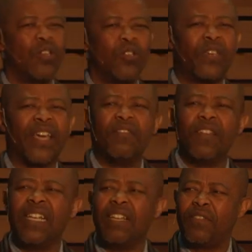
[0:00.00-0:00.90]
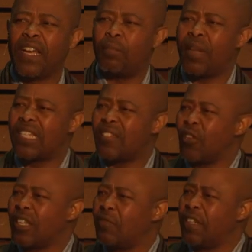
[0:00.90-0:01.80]
You can even leave that place
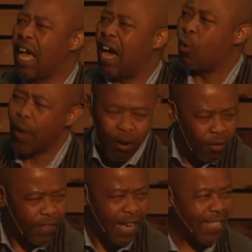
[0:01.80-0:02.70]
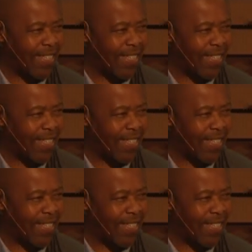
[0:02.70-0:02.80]
not even aware of that.